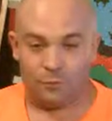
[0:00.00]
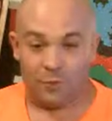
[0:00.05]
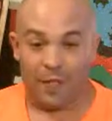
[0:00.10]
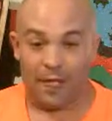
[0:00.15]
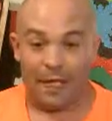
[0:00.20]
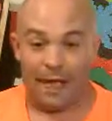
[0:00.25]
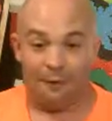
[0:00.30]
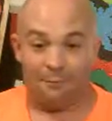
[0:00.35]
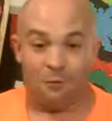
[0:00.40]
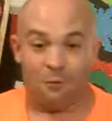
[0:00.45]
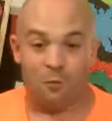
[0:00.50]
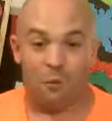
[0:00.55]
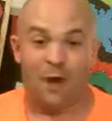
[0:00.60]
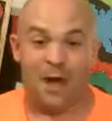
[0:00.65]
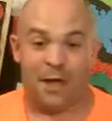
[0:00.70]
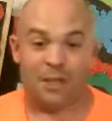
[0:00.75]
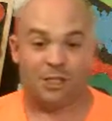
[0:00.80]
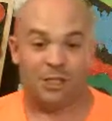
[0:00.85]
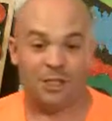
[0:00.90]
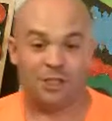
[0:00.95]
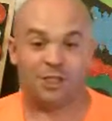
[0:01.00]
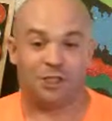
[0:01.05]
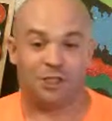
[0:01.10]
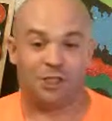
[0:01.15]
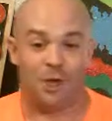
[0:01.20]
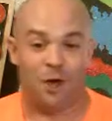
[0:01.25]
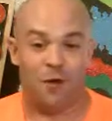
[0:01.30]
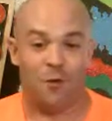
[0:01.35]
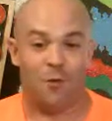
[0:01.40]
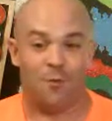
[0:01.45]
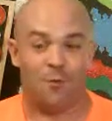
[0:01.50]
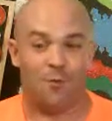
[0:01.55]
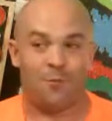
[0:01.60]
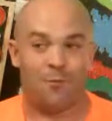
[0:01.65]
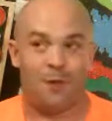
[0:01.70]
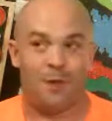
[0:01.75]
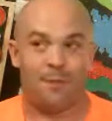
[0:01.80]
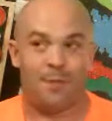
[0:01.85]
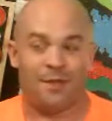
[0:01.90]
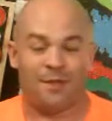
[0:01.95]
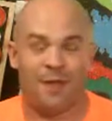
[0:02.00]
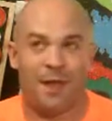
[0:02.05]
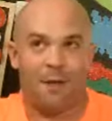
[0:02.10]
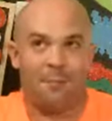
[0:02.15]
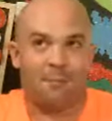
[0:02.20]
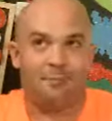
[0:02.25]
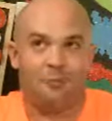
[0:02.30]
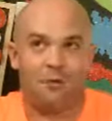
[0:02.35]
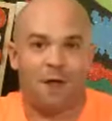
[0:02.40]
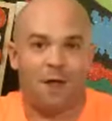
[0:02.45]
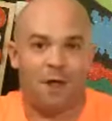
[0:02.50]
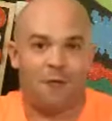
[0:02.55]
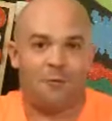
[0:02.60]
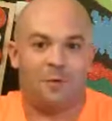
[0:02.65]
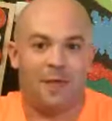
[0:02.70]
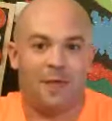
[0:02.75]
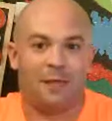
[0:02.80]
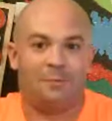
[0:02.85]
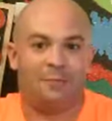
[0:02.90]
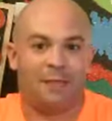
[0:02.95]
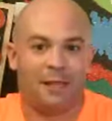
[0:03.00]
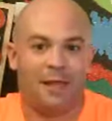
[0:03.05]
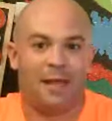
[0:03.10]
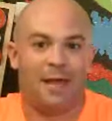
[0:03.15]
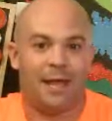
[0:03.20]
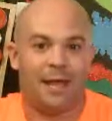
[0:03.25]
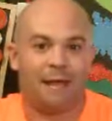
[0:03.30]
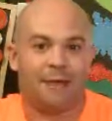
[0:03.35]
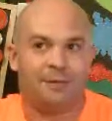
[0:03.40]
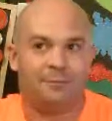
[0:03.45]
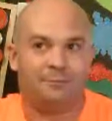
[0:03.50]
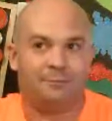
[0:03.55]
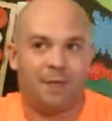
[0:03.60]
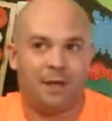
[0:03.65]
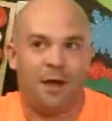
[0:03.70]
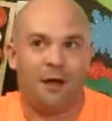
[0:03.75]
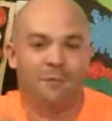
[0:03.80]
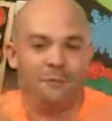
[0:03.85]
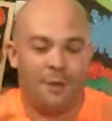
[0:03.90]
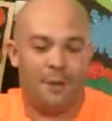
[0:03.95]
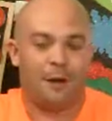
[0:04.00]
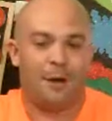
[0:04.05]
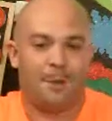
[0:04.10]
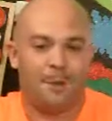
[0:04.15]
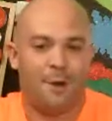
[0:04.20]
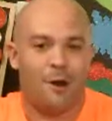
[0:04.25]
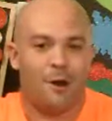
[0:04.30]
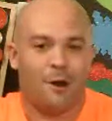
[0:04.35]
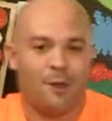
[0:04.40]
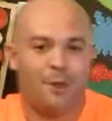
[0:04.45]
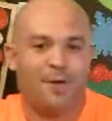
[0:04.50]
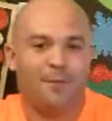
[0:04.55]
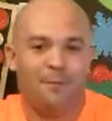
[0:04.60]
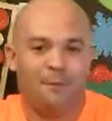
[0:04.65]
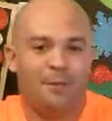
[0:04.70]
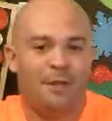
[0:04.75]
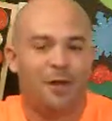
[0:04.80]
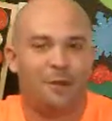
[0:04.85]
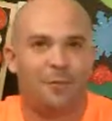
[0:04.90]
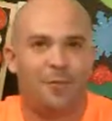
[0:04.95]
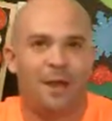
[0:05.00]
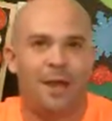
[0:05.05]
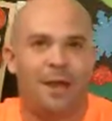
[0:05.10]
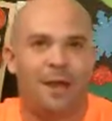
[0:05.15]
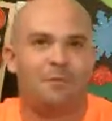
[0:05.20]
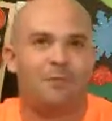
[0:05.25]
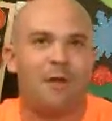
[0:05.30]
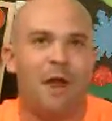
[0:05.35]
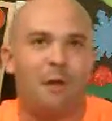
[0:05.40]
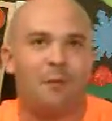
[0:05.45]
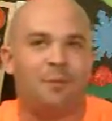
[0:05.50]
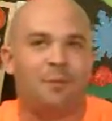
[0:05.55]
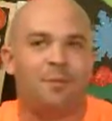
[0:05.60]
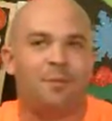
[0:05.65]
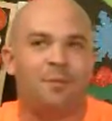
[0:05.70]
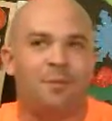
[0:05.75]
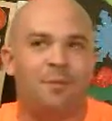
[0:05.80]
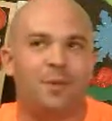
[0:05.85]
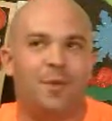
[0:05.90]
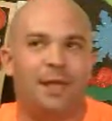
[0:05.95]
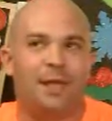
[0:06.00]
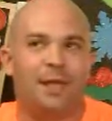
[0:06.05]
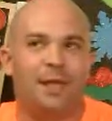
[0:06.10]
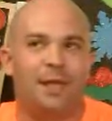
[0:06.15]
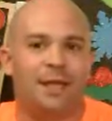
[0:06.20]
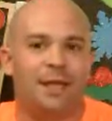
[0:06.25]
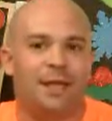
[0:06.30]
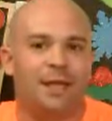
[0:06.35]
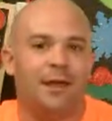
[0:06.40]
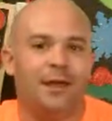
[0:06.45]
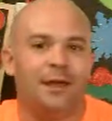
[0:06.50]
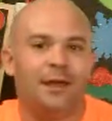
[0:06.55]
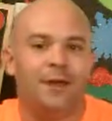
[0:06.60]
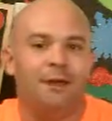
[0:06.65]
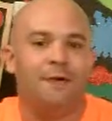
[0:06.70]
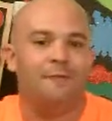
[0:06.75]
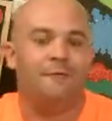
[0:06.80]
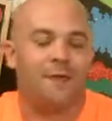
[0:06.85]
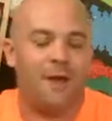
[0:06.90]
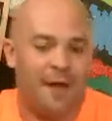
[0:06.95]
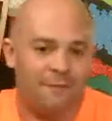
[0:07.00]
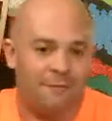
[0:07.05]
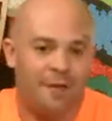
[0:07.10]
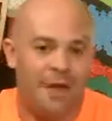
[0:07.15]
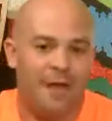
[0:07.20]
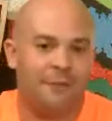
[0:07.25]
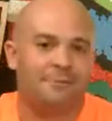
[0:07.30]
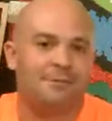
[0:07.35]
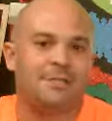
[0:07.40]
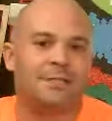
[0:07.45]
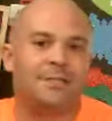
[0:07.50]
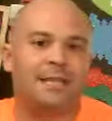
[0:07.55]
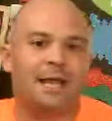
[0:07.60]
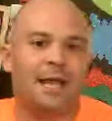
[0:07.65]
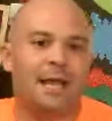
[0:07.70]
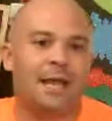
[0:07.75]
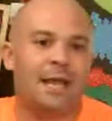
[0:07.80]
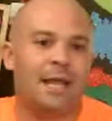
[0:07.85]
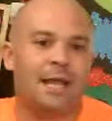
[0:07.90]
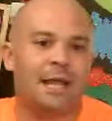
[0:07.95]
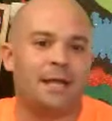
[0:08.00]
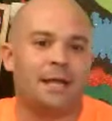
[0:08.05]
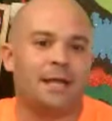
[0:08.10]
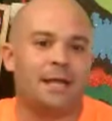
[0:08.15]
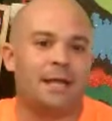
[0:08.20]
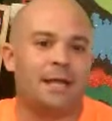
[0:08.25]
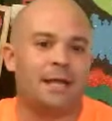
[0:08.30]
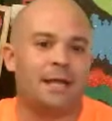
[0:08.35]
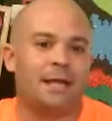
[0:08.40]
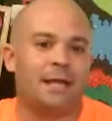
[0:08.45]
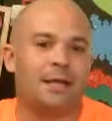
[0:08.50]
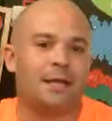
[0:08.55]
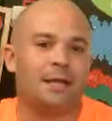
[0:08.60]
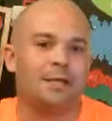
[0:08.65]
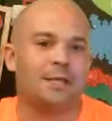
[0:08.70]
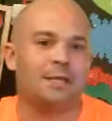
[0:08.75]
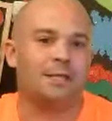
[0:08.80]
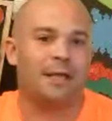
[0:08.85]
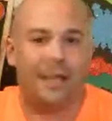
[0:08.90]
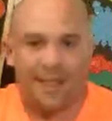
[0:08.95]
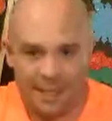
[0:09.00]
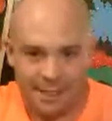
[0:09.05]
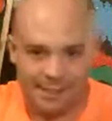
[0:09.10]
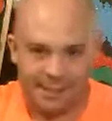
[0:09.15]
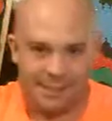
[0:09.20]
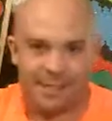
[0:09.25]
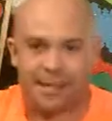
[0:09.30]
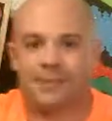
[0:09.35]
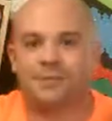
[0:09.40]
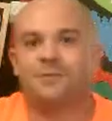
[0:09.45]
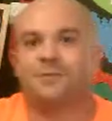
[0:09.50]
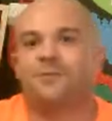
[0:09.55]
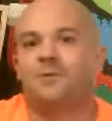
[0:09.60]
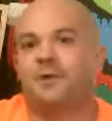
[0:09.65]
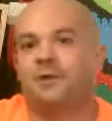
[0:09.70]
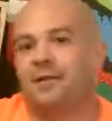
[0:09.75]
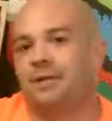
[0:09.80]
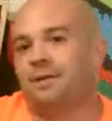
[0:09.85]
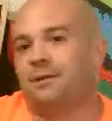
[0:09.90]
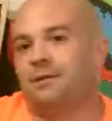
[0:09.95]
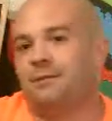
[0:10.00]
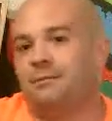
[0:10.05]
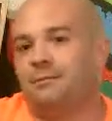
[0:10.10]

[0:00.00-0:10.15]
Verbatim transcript: like I would watch that show. I mean that Broadway play of Mary Martin and Peter Pan probably five times a day, eight days a week.